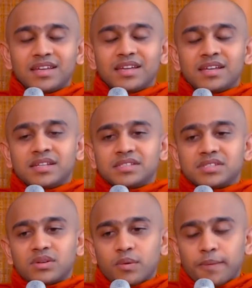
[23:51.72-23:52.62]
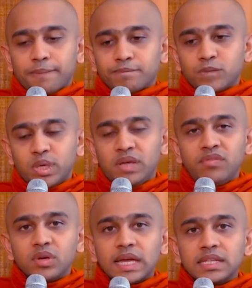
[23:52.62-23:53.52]
So if you
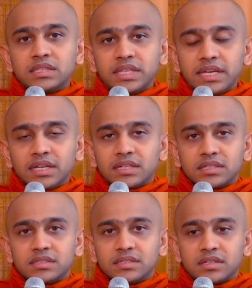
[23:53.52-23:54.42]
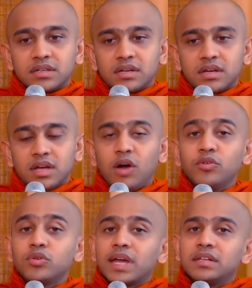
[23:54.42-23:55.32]
can think, how you
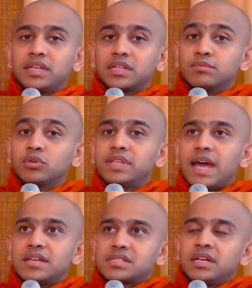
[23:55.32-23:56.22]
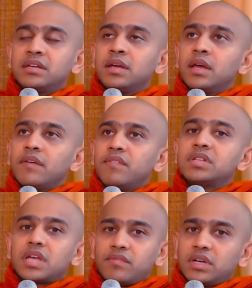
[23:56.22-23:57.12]
can think? Buddha has said, when
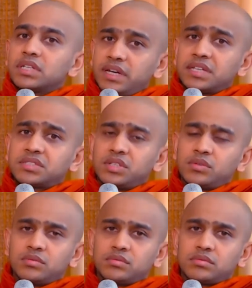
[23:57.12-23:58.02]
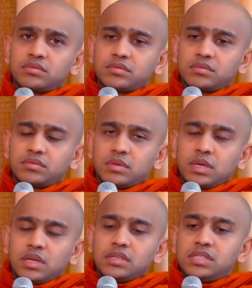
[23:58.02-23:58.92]
someone corrects you,
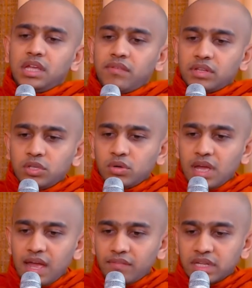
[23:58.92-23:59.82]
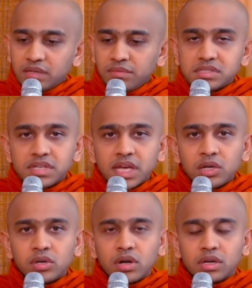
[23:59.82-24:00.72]
see whether you have that mistake or
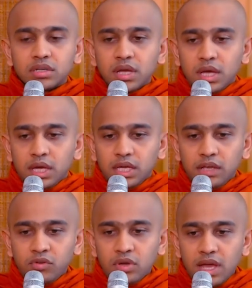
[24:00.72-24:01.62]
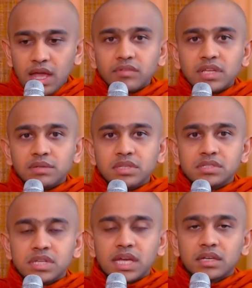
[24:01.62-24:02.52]
not. If you have that
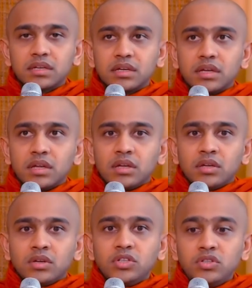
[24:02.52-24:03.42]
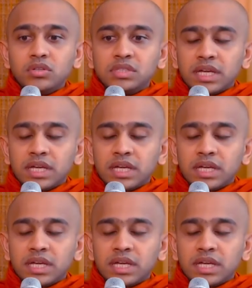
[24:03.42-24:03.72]
mistake, you should think,